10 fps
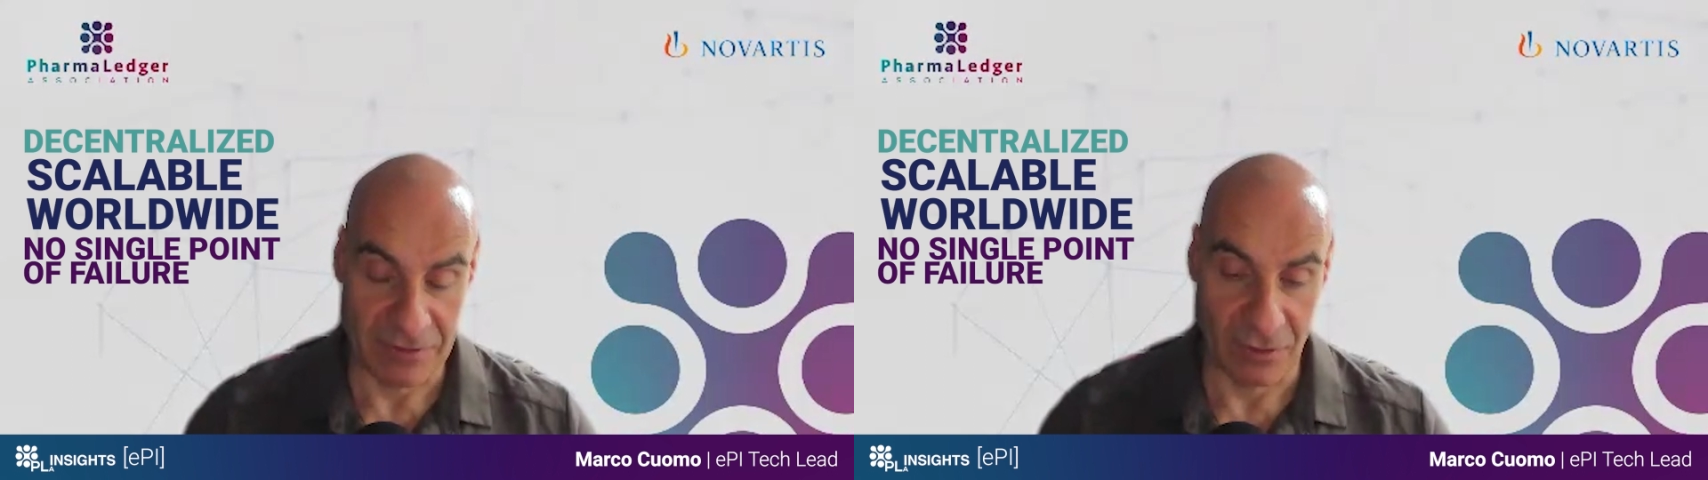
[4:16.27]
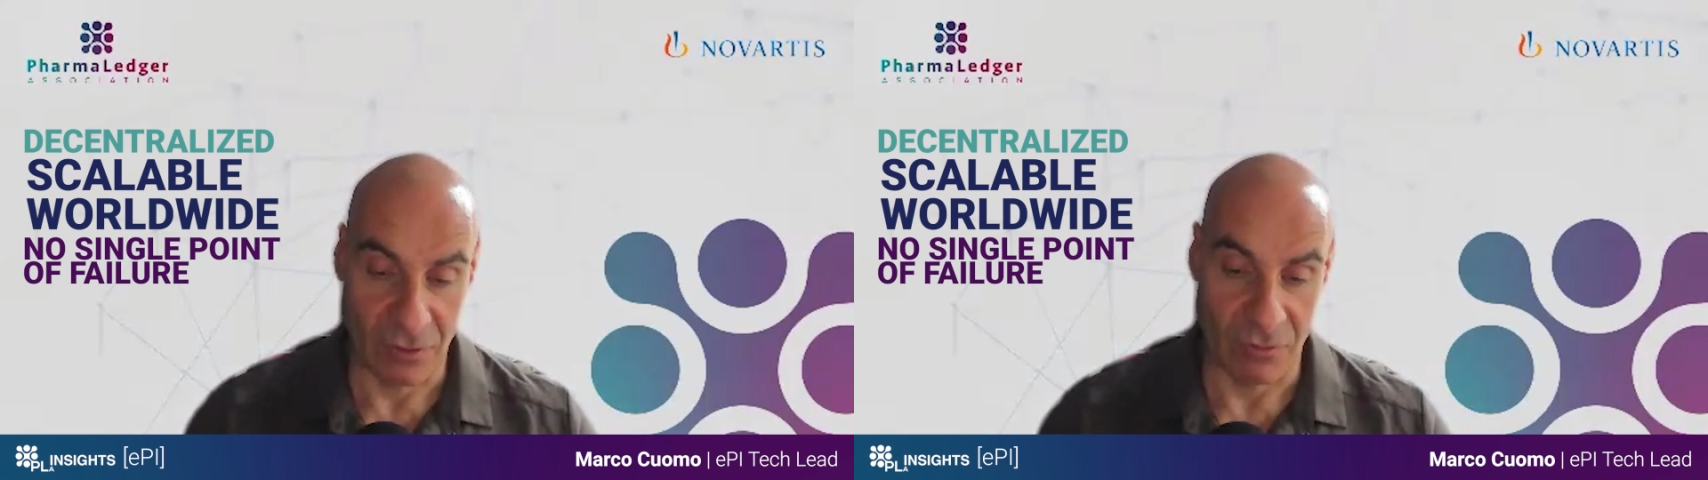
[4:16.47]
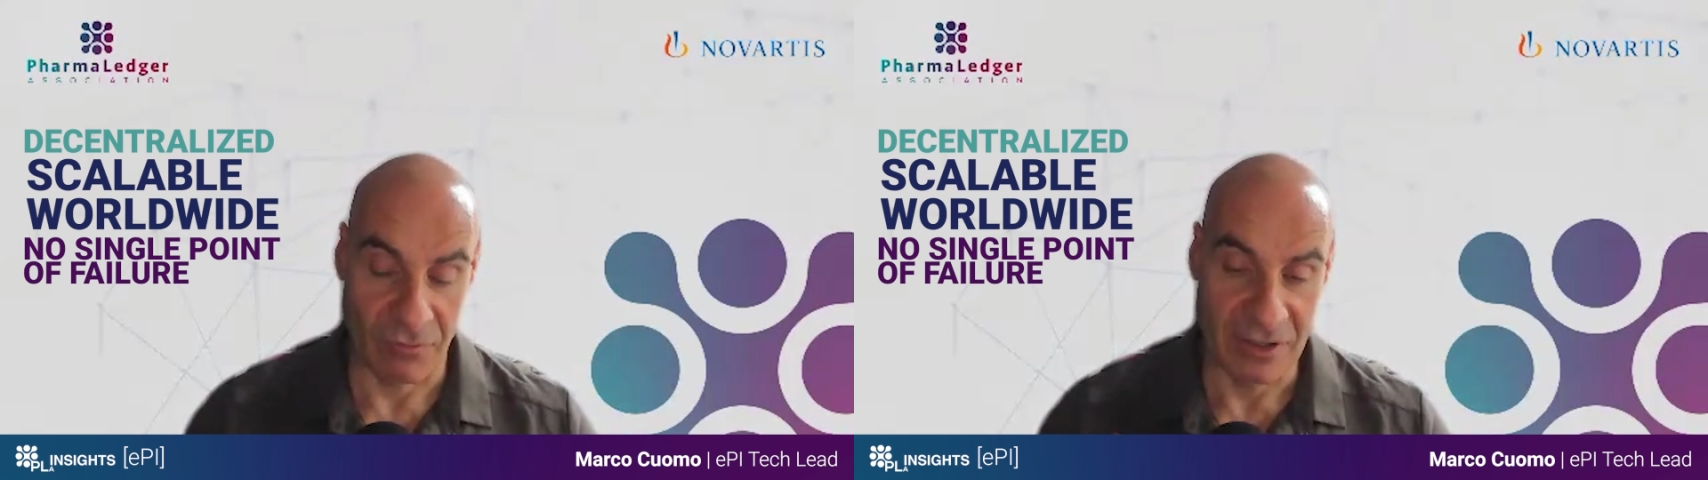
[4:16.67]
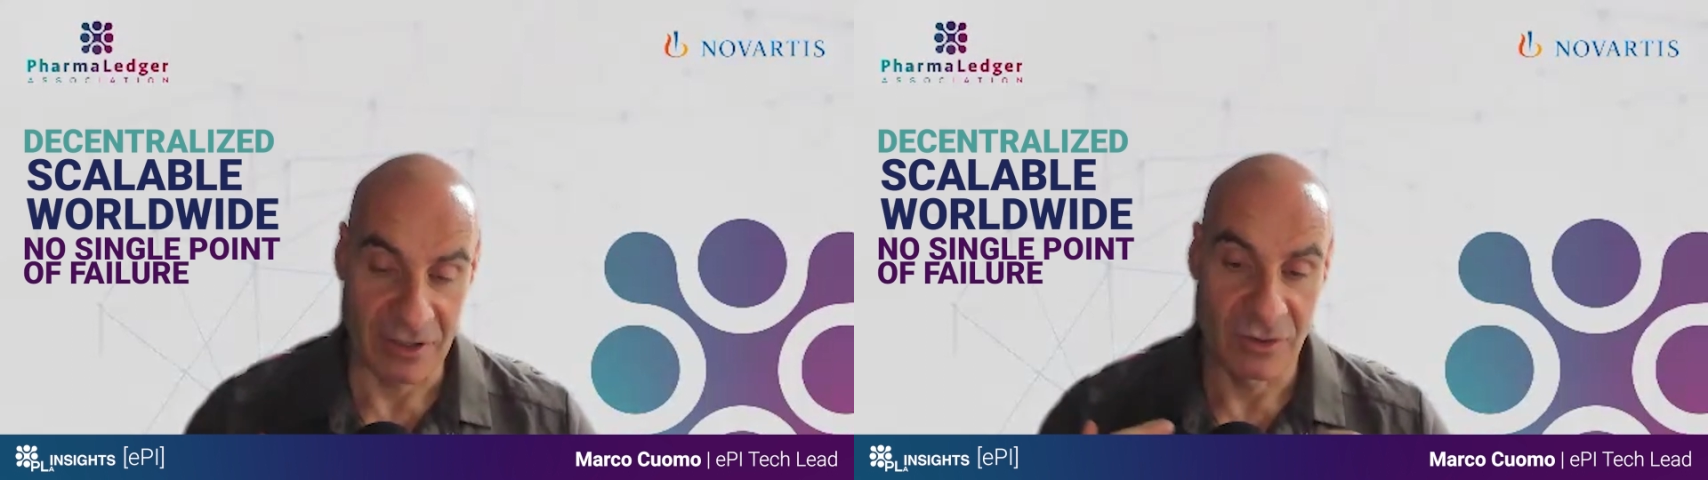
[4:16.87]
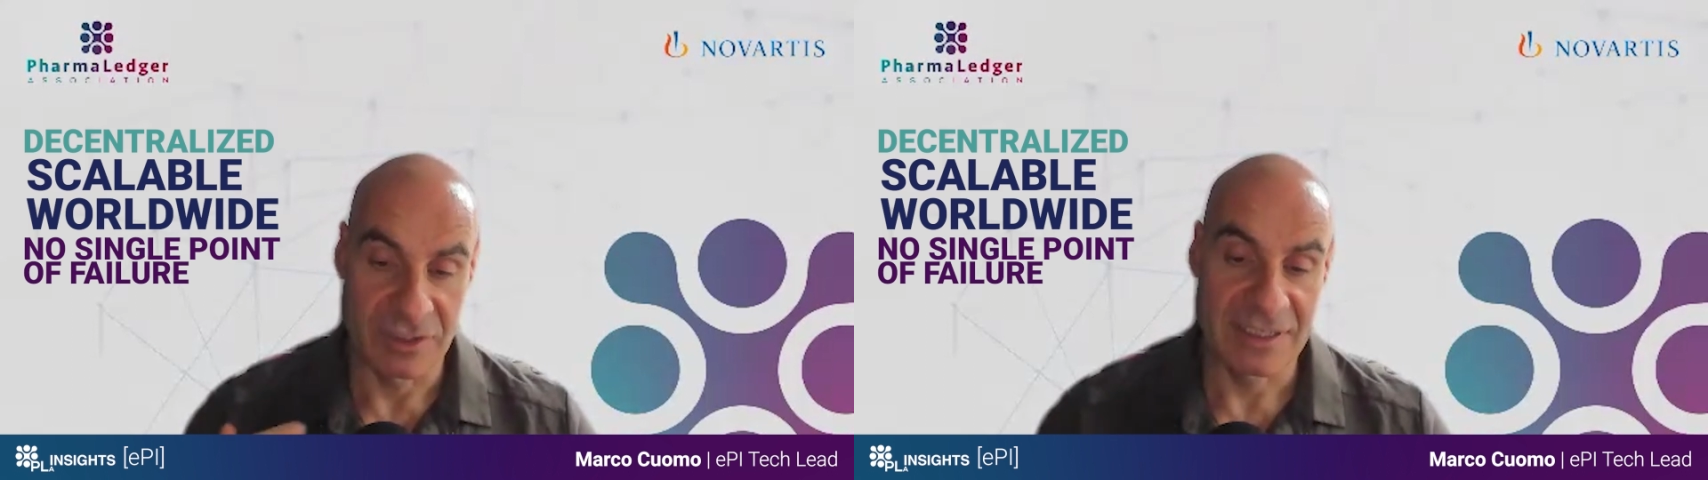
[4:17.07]
So when you
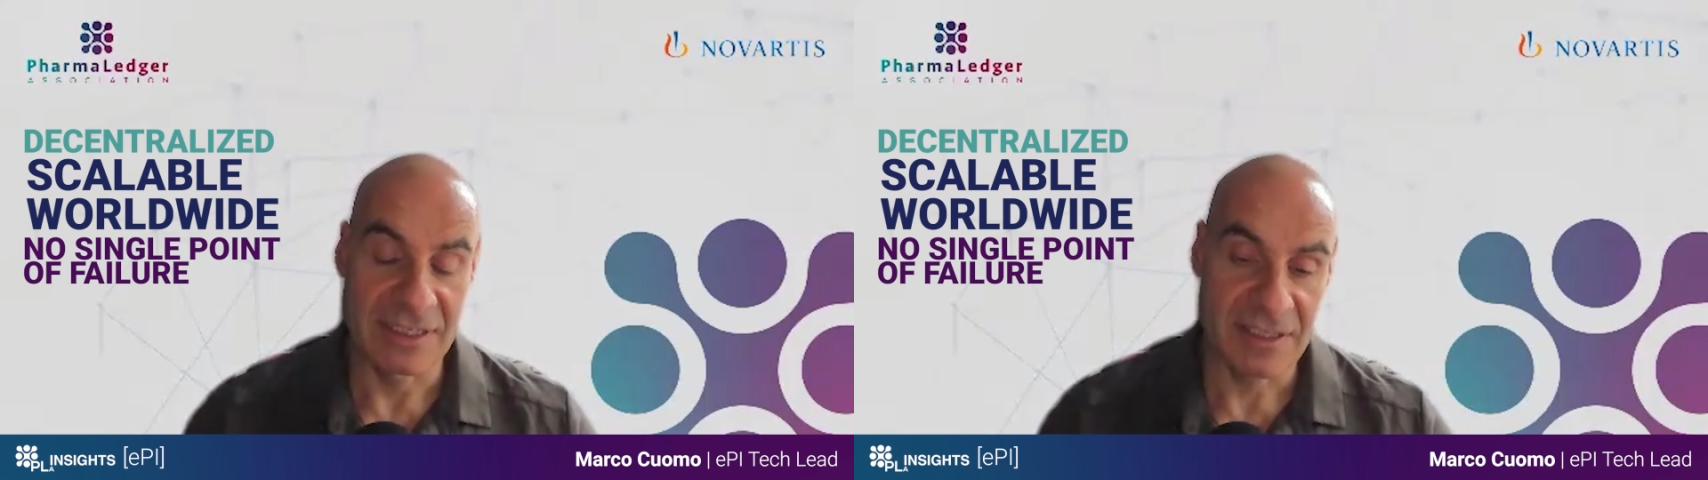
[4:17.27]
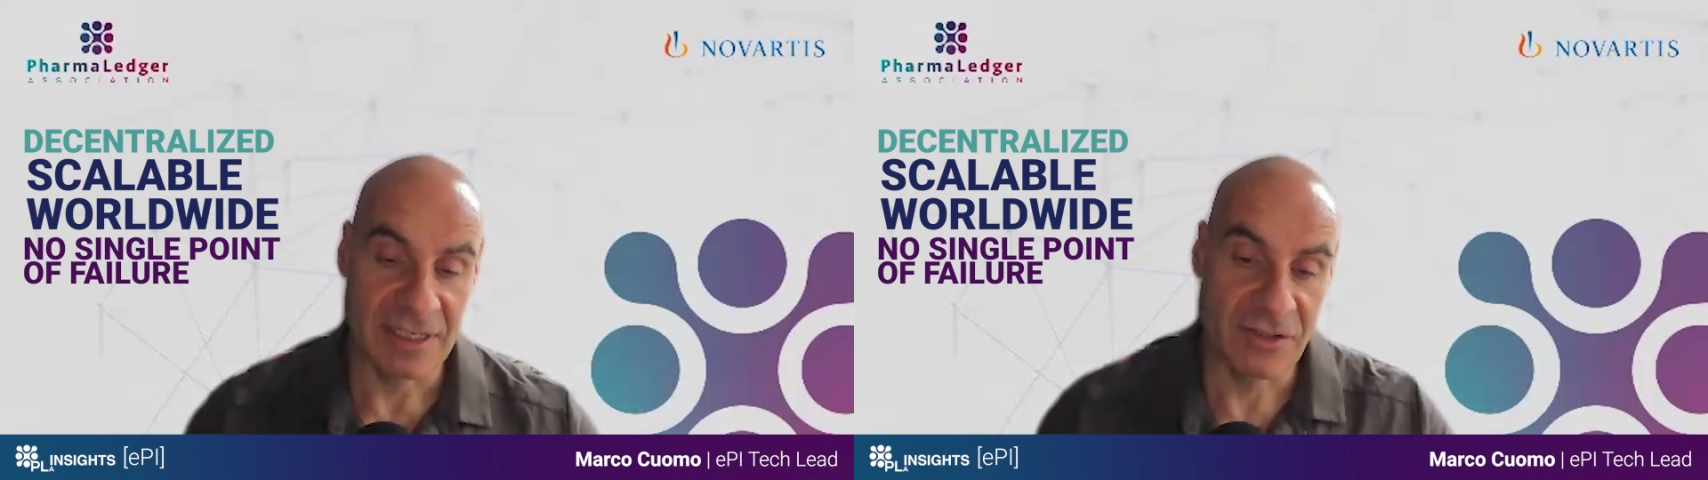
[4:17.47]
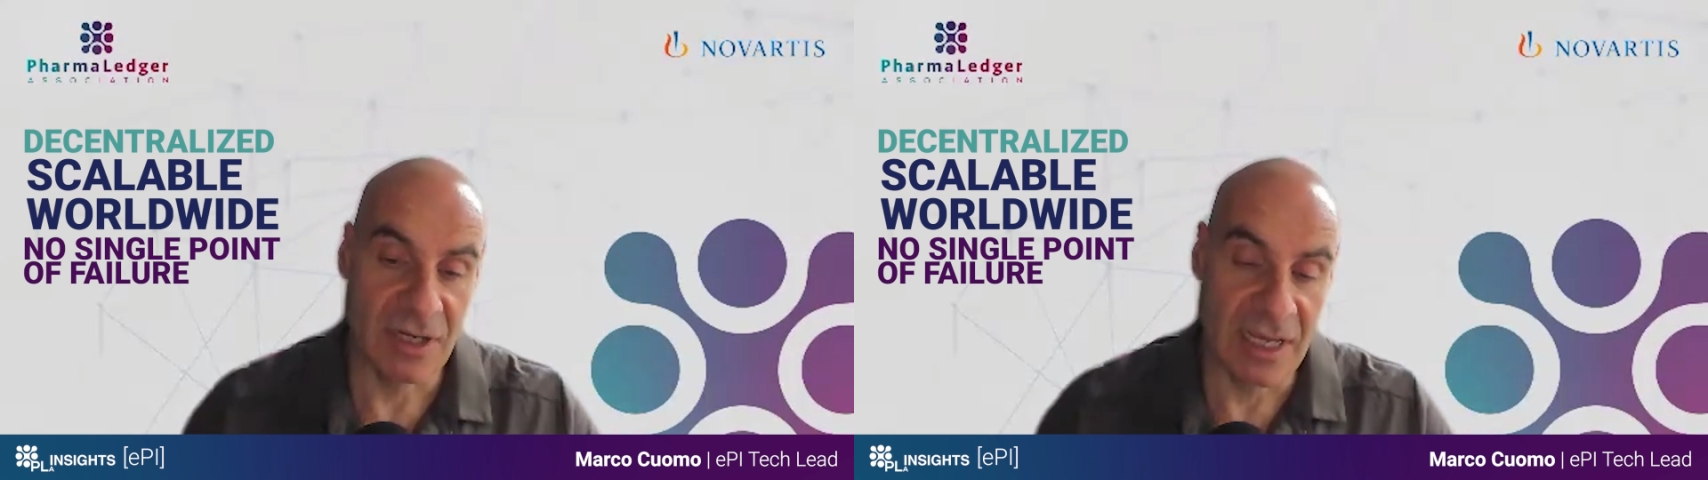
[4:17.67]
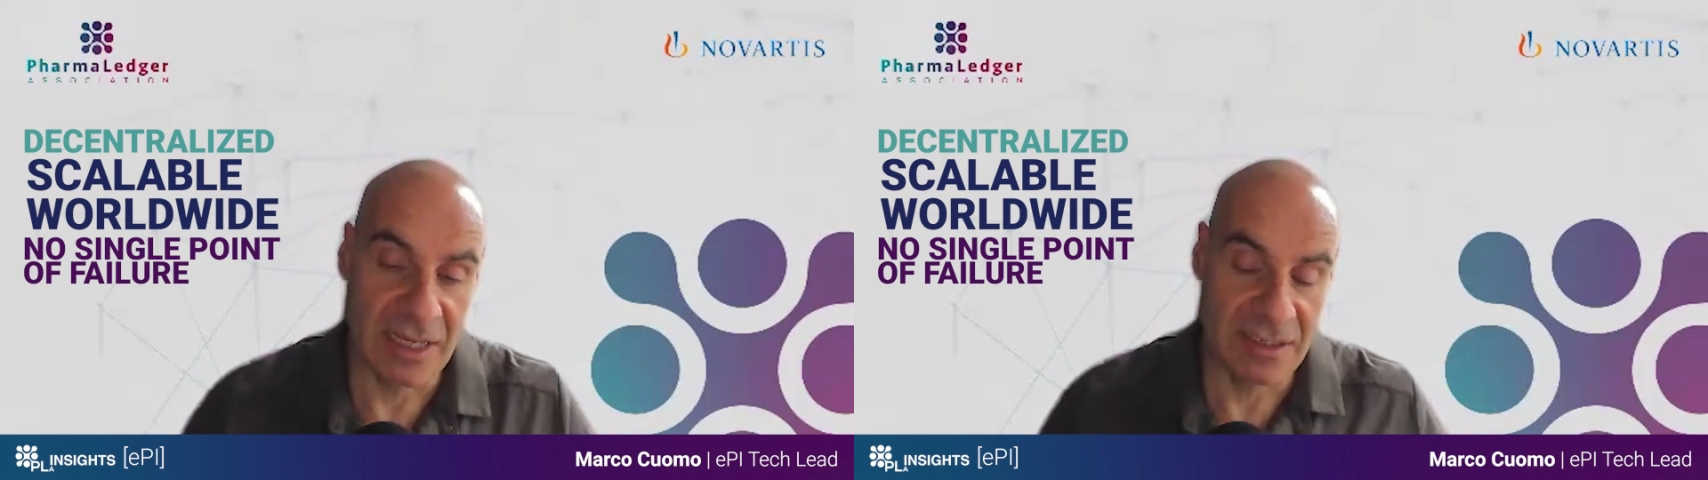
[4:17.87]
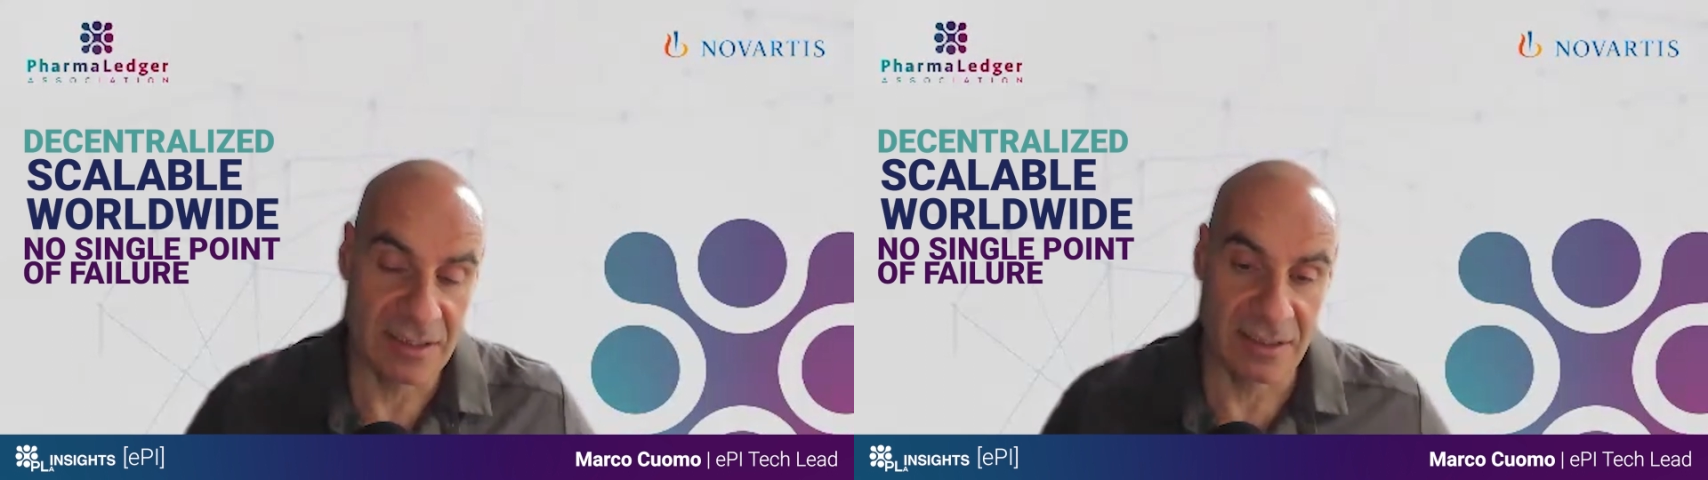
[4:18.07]
do it
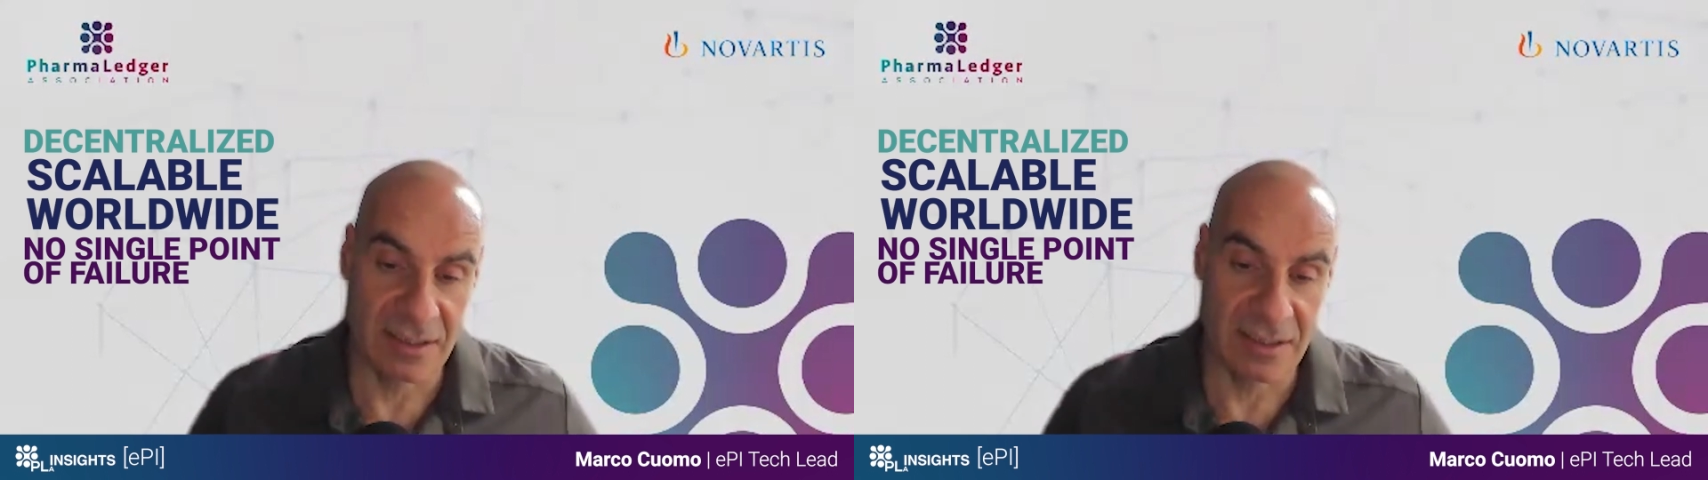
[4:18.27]
decentralized,